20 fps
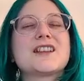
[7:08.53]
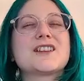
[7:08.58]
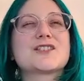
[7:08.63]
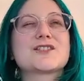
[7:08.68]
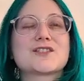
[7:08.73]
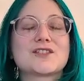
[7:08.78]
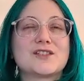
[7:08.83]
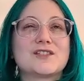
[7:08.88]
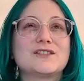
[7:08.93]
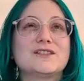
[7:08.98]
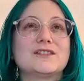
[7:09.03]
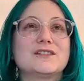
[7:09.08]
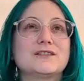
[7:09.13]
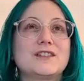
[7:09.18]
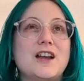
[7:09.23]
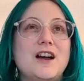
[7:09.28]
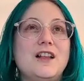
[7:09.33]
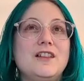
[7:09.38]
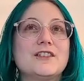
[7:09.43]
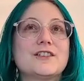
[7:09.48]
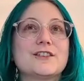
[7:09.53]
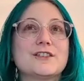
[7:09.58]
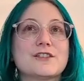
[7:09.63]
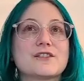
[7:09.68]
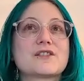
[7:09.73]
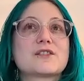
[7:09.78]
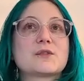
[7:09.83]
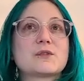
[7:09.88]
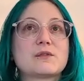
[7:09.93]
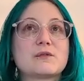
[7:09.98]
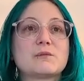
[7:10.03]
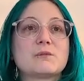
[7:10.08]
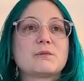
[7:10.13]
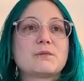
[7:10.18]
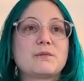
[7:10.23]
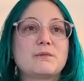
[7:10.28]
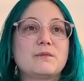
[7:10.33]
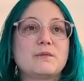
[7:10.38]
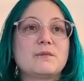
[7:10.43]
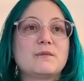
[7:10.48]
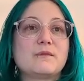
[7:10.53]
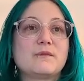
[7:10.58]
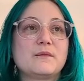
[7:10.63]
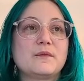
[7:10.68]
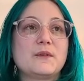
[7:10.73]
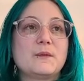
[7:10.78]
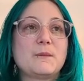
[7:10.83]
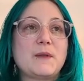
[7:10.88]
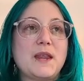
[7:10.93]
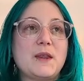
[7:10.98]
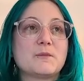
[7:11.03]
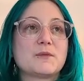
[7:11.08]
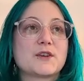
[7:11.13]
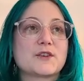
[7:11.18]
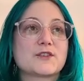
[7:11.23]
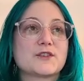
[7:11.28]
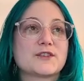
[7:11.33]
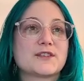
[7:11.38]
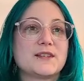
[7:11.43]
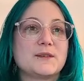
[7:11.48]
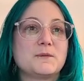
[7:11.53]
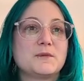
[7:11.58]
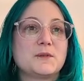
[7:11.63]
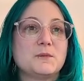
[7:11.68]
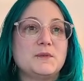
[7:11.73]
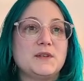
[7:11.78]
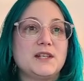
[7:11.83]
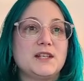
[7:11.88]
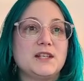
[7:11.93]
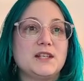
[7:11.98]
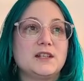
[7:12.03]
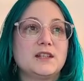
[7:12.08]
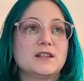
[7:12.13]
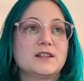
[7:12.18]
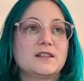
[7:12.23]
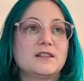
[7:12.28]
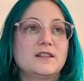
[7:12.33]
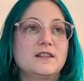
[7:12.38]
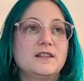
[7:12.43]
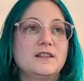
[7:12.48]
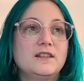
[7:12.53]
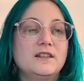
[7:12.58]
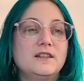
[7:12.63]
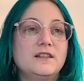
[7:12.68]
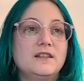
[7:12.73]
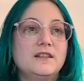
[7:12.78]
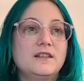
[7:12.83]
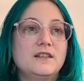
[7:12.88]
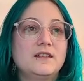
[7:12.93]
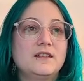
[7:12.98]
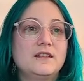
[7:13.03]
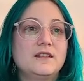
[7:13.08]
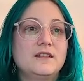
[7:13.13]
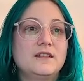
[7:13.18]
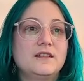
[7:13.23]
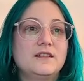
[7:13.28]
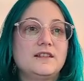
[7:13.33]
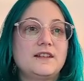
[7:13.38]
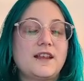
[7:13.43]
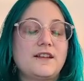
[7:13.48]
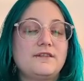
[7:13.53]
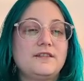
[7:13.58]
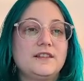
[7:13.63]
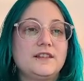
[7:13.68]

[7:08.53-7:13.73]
certain colors, the paintbrushes seem to be definitely